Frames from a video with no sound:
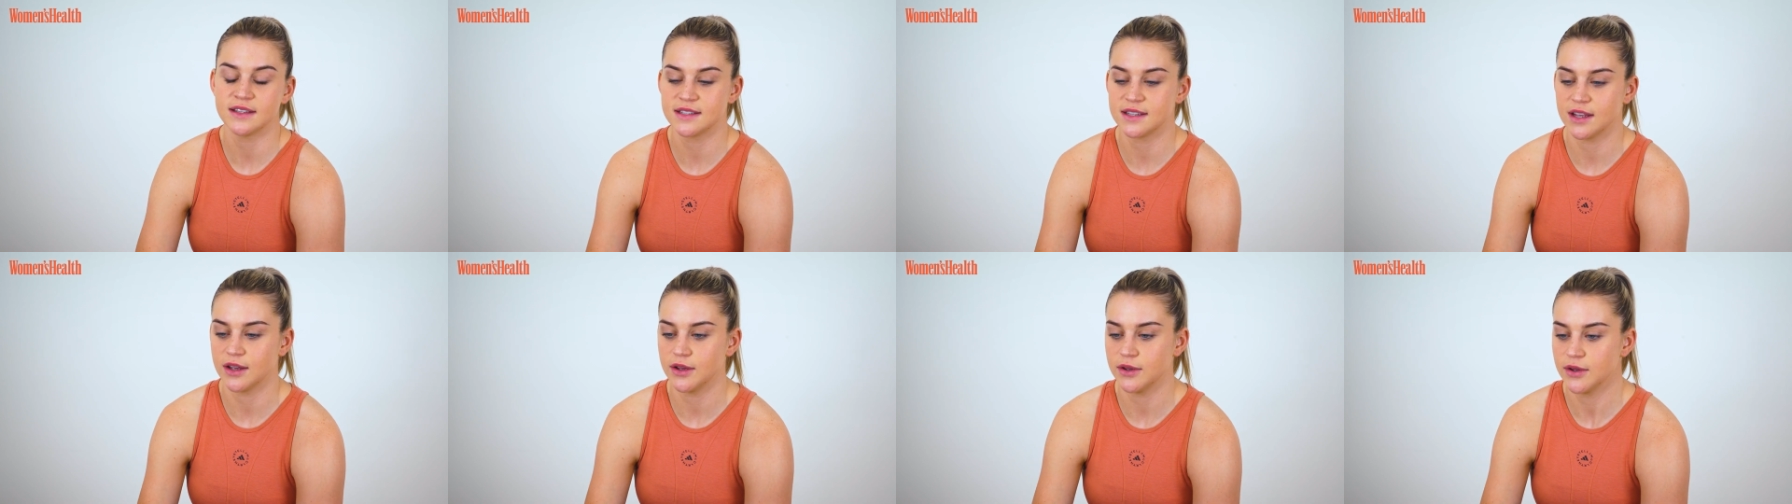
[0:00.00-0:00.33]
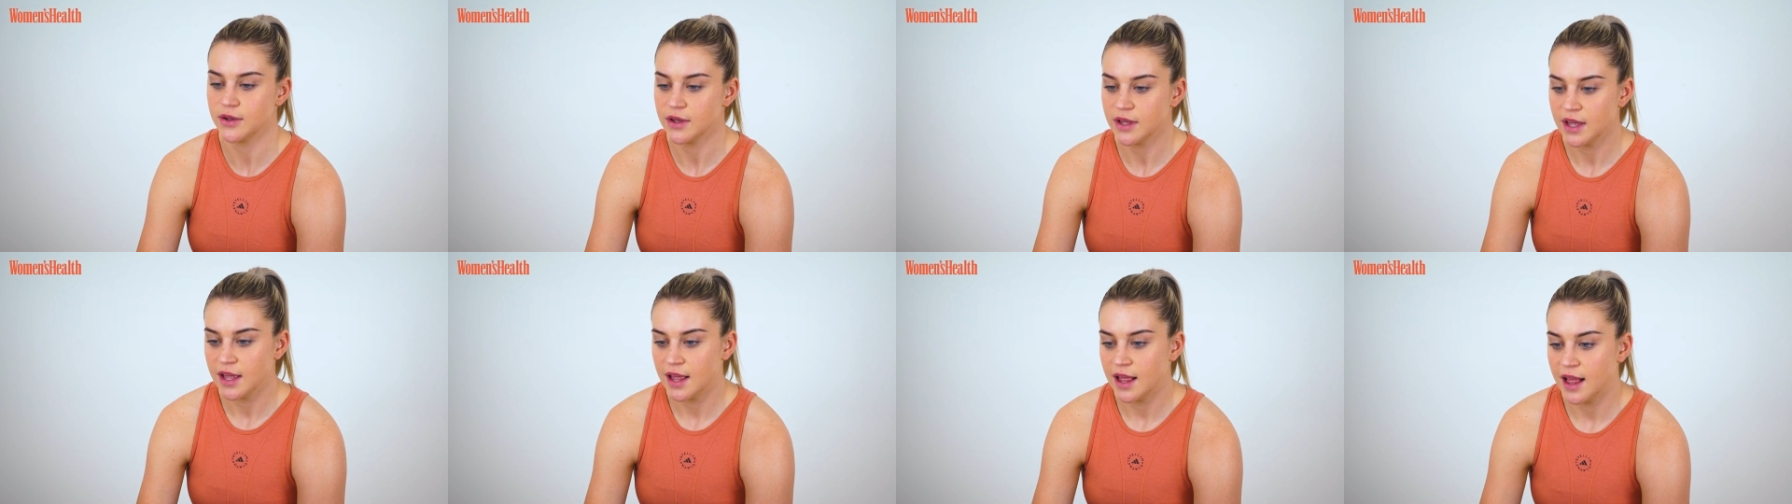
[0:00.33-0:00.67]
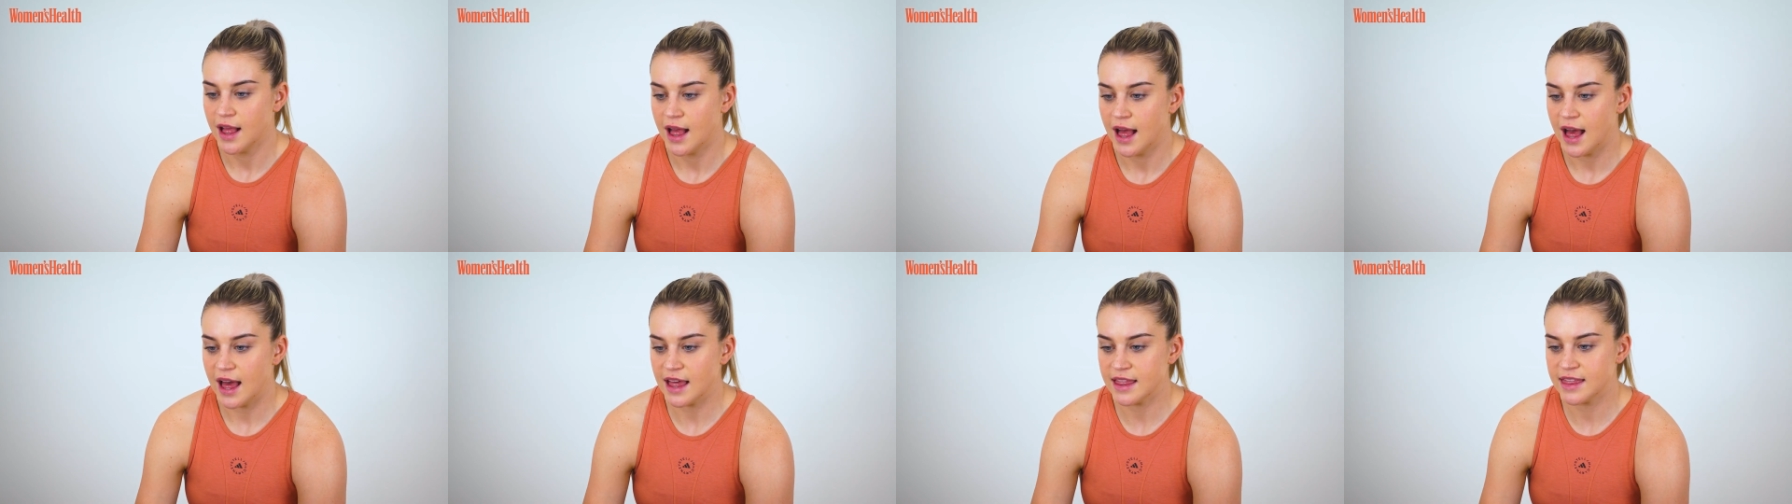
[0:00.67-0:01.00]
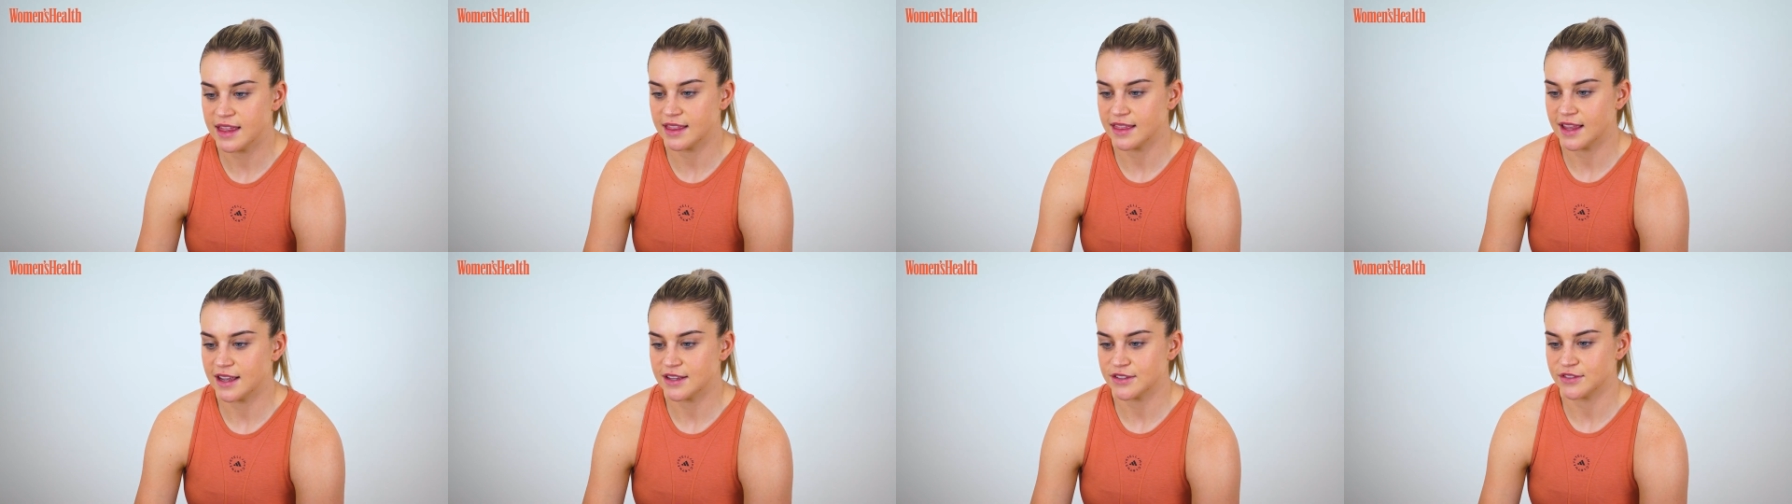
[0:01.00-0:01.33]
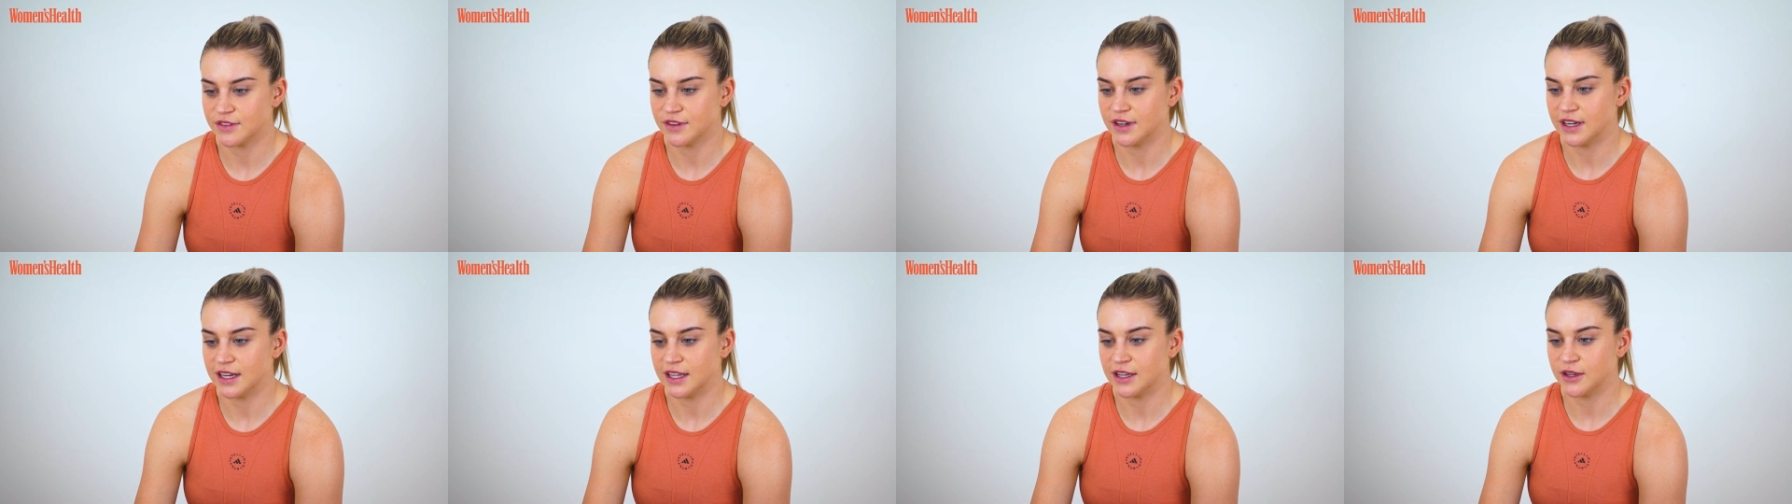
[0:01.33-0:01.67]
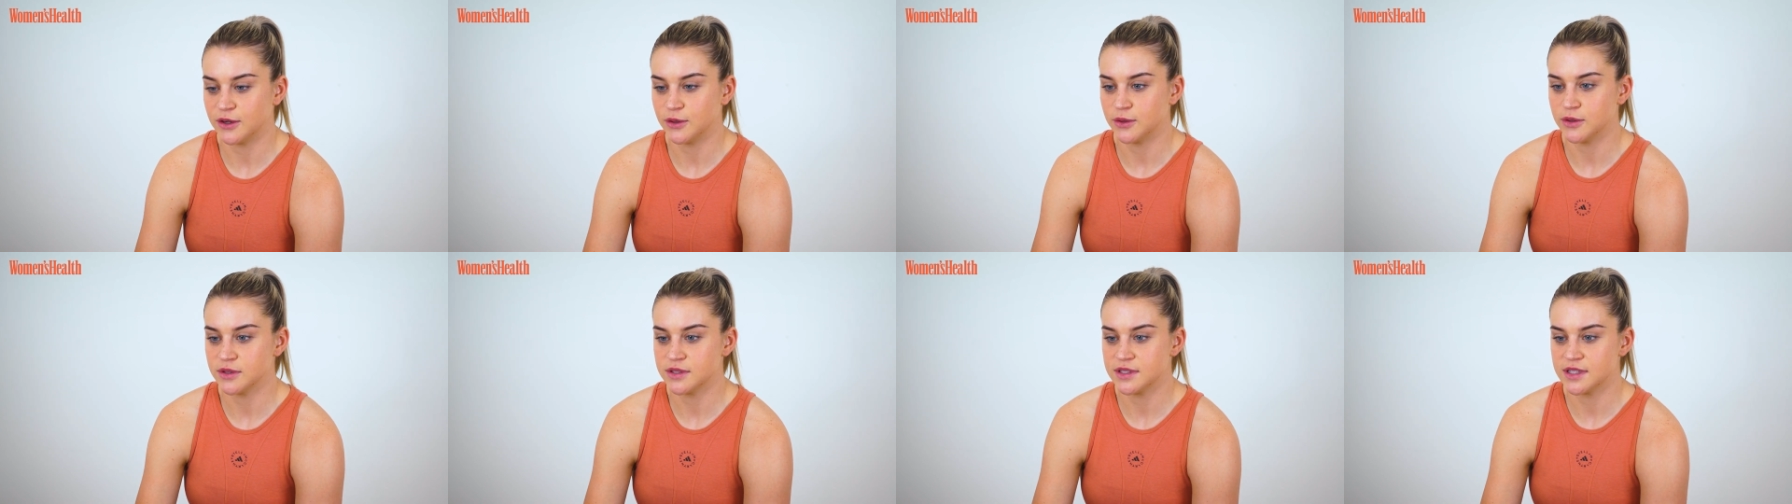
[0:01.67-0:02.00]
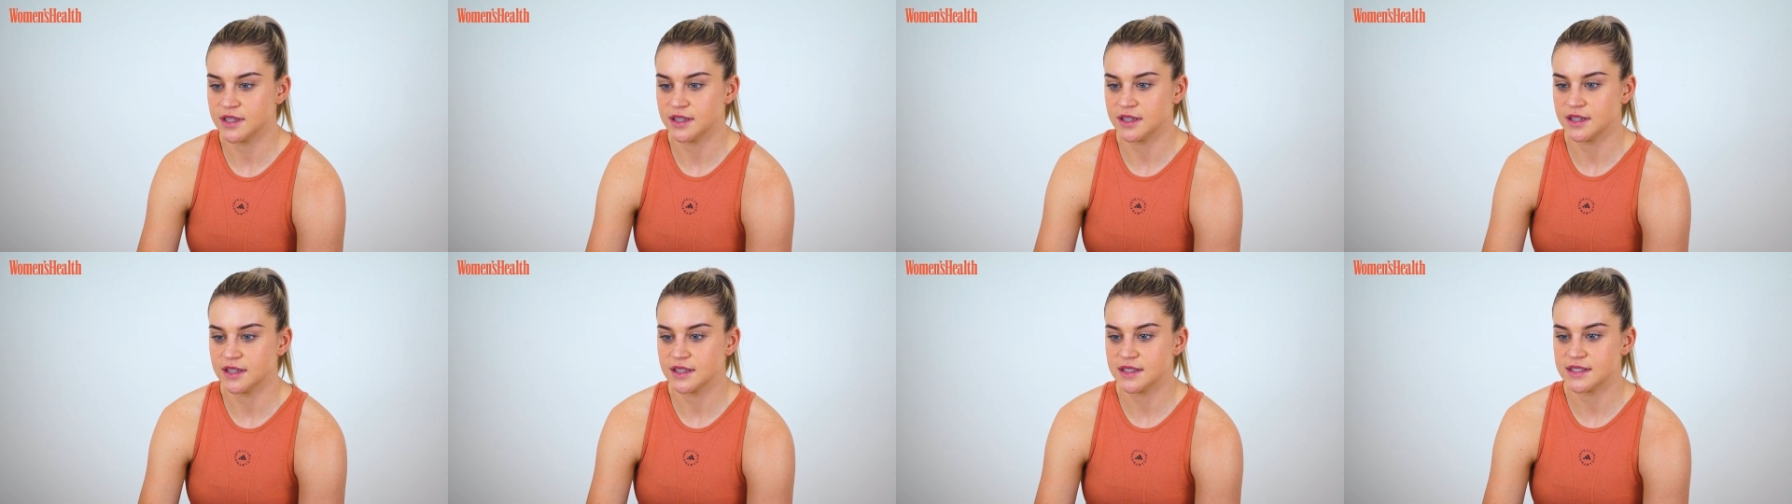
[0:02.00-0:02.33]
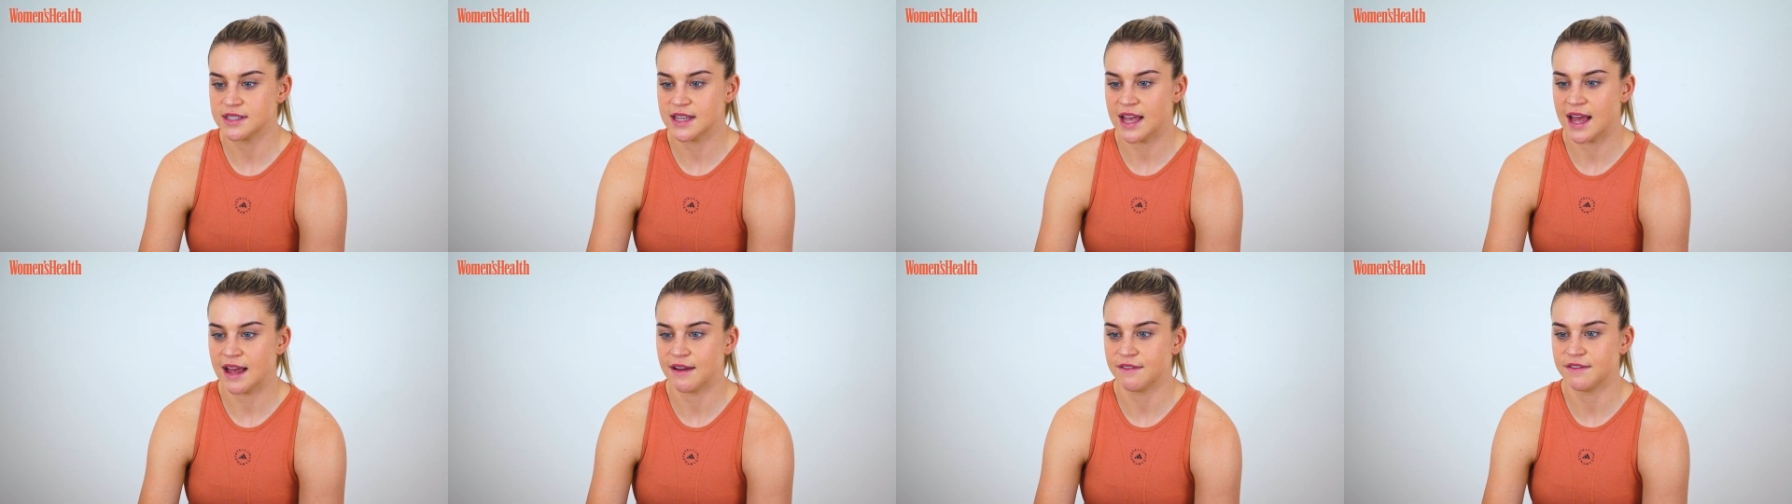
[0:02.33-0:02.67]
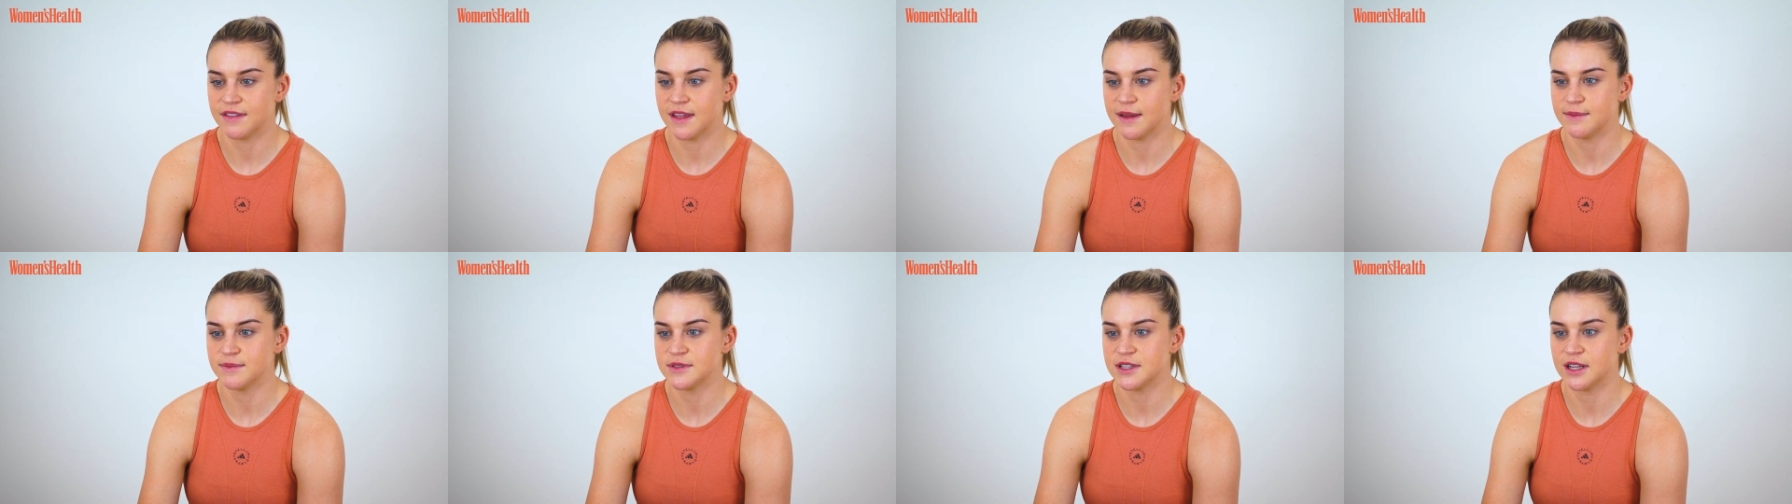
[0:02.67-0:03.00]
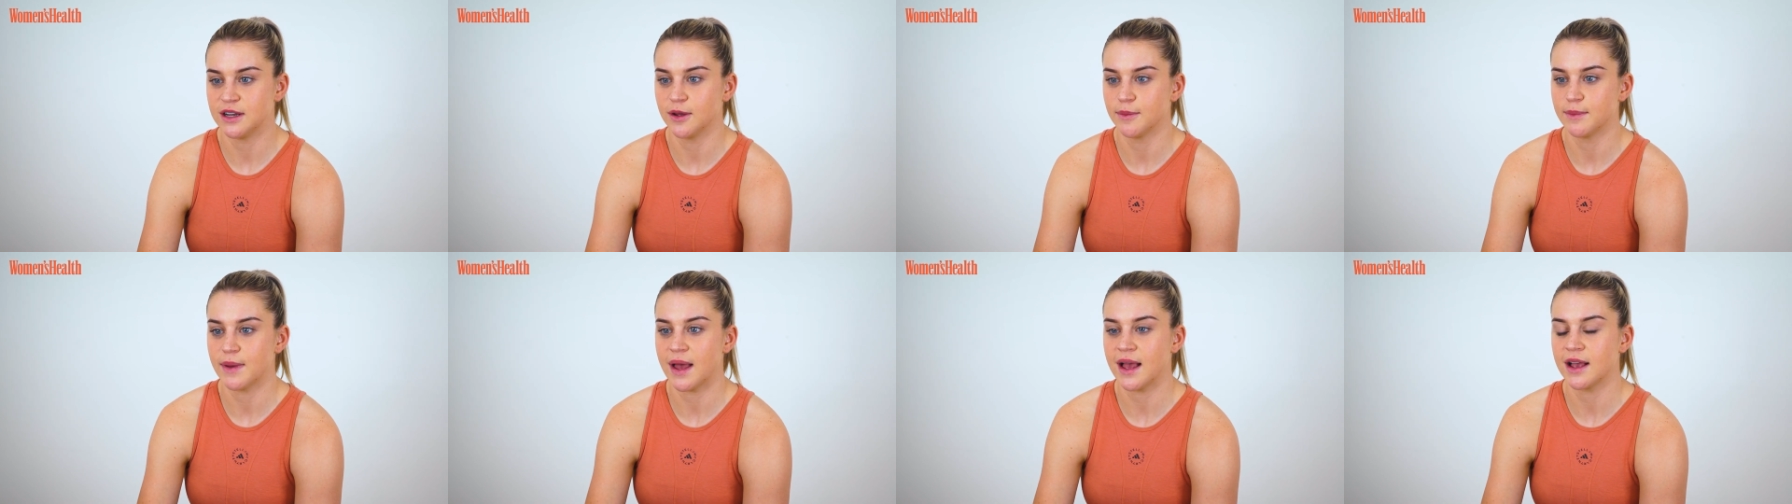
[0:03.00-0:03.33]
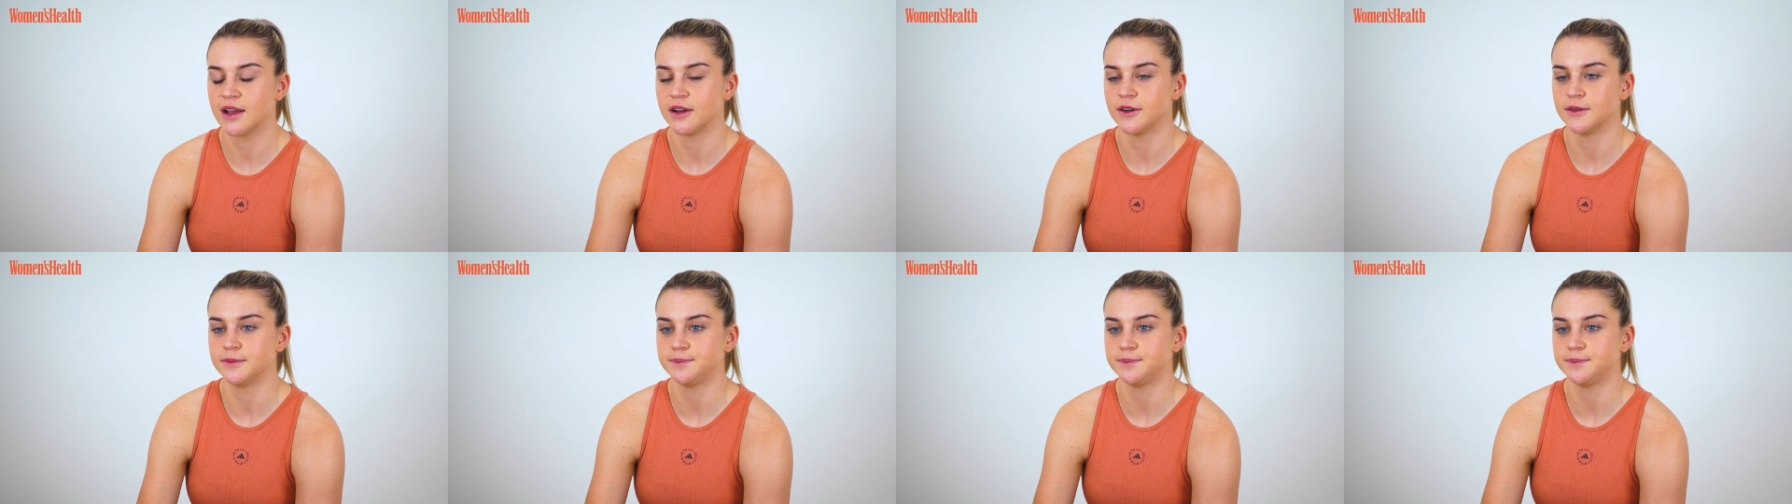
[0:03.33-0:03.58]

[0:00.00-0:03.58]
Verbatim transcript: So I think that's really cool to, to have them to look back